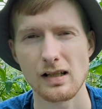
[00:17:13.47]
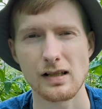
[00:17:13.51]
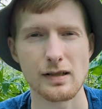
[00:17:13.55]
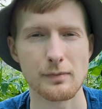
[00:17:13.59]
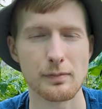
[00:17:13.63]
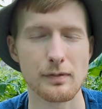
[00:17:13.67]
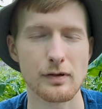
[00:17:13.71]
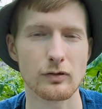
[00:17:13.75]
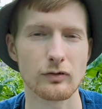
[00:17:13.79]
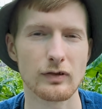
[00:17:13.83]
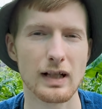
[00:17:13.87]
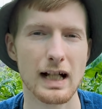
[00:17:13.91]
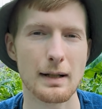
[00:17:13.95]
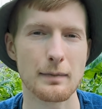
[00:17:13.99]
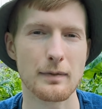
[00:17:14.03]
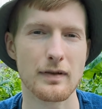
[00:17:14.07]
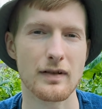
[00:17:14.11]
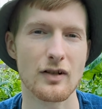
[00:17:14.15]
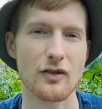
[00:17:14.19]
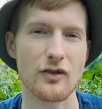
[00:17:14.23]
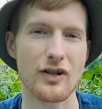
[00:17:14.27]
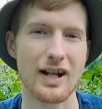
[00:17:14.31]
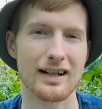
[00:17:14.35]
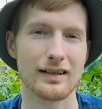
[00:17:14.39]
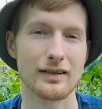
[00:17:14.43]
subscribe to
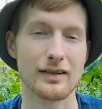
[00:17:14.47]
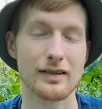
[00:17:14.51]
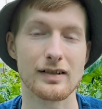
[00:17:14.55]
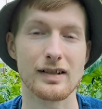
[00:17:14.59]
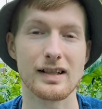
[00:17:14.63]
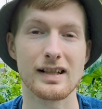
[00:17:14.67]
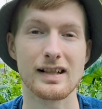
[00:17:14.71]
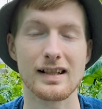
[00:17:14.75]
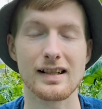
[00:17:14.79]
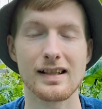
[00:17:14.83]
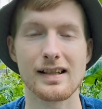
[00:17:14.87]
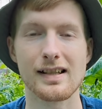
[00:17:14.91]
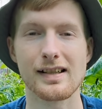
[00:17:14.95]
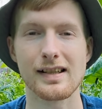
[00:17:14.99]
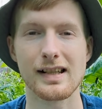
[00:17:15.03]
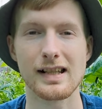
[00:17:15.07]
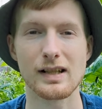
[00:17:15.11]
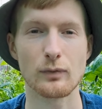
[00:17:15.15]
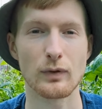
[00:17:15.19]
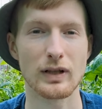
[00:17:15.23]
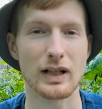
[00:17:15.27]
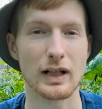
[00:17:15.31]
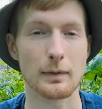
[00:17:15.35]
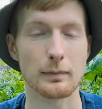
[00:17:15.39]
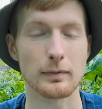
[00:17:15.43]
the channel so you can see
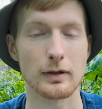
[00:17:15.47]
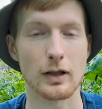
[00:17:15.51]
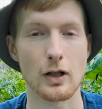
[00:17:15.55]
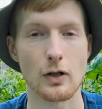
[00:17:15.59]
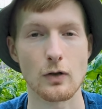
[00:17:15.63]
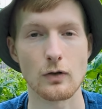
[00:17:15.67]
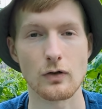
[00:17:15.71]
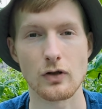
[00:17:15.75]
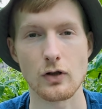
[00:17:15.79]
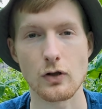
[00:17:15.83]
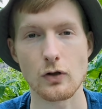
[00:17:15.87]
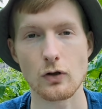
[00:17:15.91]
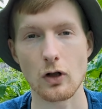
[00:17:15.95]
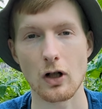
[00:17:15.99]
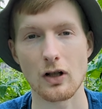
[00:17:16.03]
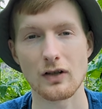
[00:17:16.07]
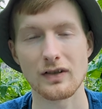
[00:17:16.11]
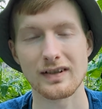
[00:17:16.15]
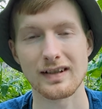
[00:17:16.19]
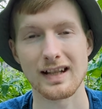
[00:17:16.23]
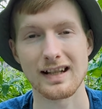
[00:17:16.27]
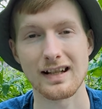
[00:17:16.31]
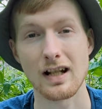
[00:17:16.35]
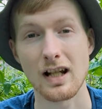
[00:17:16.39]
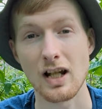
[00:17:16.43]
when I upload new
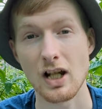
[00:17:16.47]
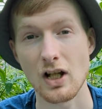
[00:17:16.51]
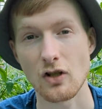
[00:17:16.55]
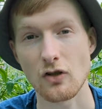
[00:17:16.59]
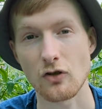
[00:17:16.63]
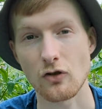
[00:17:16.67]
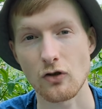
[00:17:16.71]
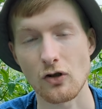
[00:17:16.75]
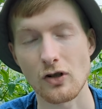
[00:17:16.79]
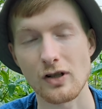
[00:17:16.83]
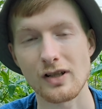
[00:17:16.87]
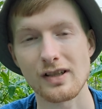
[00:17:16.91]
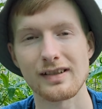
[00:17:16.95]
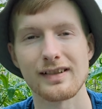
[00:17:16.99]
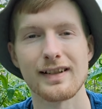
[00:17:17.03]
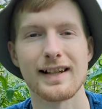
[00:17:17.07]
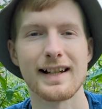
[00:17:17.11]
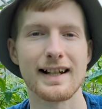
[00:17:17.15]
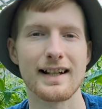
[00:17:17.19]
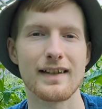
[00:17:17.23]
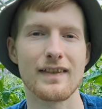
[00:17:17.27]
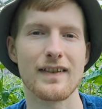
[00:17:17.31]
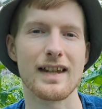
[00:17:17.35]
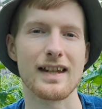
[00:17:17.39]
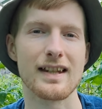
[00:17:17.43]
content just
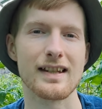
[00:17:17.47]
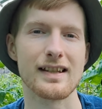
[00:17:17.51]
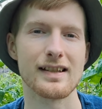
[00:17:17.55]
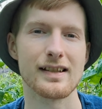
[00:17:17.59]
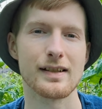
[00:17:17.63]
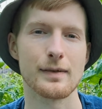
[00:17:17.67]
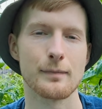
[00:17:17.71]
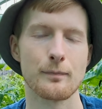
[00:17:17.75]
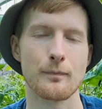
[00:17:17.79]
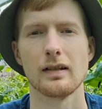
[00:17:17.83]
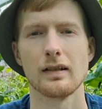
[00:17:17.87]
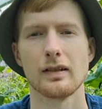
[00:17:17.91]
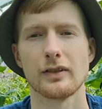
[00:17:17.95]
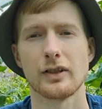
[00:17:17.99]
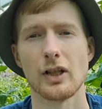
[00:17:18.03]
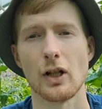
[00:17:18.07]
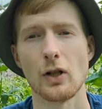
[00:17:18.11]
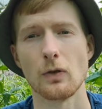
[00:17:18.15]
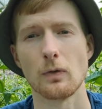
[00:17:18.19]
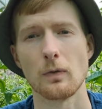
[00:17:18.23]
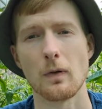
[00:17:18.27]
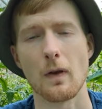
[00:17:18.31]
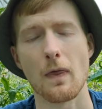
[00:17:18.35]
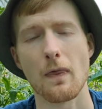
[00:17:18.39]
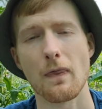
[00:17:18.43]
like this.
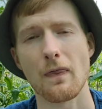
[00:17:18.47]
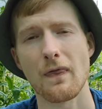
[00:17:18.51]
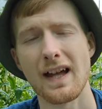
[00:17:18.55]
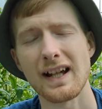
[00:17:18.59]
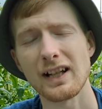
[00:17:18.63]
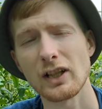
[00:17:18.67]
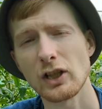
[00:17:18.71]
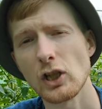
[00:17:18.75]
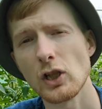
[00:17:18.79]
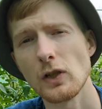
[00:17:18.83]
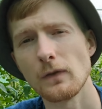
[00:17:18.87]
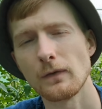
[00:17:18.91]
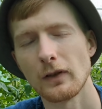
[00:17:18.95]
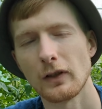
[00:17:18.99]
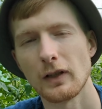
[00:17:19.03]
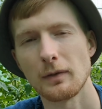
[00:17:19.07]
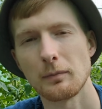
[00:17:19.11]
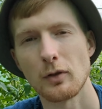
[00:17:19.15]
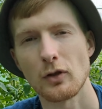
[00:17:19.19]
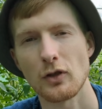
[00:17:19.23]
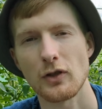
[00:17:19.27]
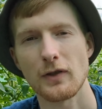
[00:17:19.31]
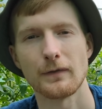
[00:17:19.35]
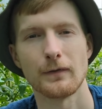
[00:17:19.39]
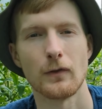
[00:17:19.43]
So thank you very
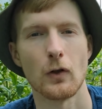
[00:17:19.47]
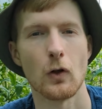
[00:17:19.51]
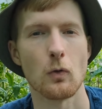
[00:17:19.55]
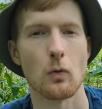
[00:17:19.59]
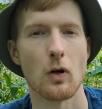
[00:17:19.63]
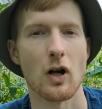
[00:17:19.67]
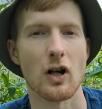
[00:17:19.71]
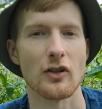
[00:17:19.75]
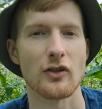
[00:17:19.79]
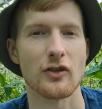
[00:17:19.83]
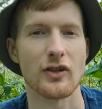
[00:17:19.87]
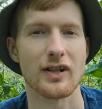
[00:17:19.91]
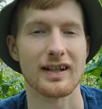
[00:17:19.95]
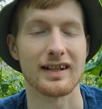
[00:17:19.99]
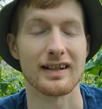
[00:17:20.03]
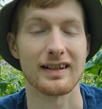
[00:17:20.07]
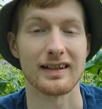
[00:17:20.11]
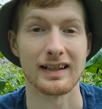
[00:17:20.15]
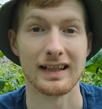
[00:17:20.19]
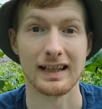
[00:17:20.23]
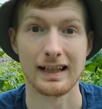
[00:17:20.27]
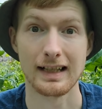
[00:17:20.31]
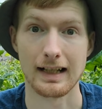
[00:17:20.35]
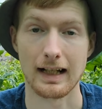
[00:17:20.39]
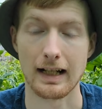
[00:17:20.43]
much for watching,
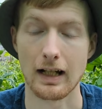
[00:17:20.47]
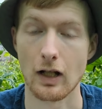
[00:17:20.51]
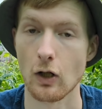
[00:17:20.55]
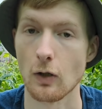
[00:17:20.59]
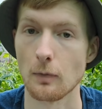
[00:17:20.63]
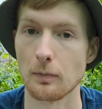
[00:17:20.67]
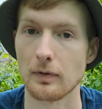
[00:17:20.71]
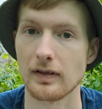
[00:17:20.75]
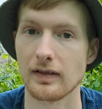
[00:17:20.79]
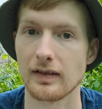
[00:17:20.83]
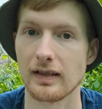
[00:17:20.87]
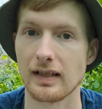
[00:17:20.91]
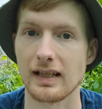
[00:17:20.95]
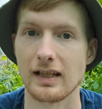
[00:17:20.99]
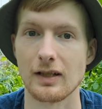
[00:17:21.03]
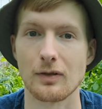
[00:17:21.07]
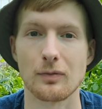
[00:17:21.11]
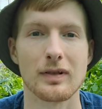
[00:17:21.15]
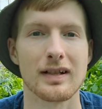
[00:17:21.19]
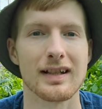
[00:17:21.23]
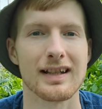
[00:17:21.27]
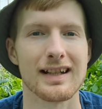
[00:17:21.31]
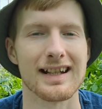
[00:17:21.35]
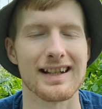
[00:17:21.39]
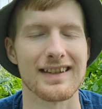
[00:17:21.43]
and I hope to see you
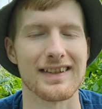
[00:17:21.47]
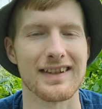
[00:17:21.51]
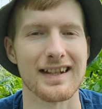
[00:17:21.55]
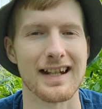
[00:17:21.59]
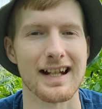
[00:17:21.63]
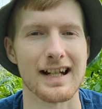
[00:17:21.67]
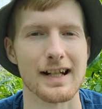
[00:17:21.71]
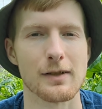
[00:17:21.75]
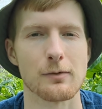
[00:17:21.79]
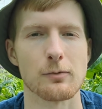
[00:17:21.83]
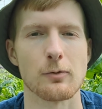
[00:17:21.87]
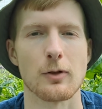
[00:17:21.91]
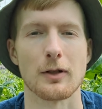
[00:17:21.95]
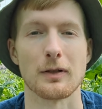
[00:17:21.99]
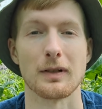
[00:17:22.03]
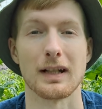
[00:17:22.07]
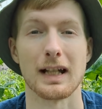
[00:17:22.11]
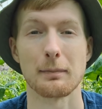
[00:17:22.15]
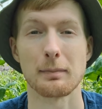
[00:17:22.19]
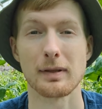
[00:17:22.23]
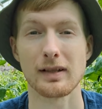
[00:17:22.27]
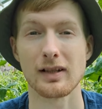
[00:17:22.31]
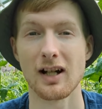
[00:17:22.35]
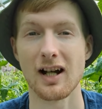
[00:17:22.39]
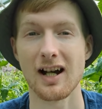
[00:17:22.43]
in the next one.
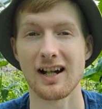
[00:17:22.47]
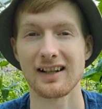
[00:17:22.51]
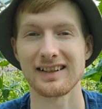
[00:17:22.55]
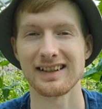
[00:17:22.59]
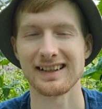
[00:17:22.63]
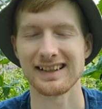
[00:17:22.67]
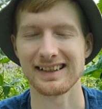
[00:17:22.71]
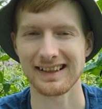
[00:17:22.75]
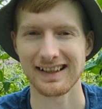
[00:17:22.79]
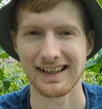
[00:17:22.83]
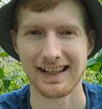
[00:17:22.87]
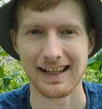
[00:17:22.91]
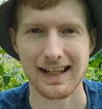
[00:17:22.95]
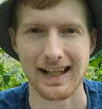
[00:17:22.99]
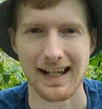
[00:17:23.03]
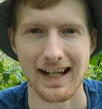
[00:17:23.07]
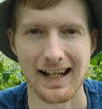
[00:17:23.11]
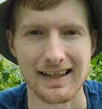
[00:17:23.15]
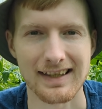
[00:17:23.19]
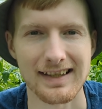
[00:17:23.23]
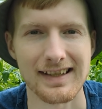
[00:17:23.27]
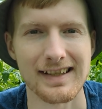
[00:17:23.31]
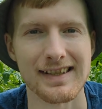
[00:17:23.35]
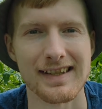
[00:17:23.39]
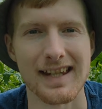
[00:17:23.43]
Happy gardening
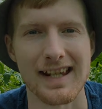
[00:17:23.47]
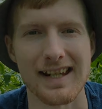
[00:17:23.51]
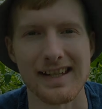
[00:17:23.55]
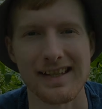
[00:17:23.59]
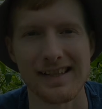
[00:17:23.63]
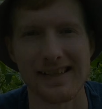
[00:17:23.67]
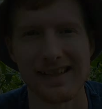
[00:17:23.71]
and stay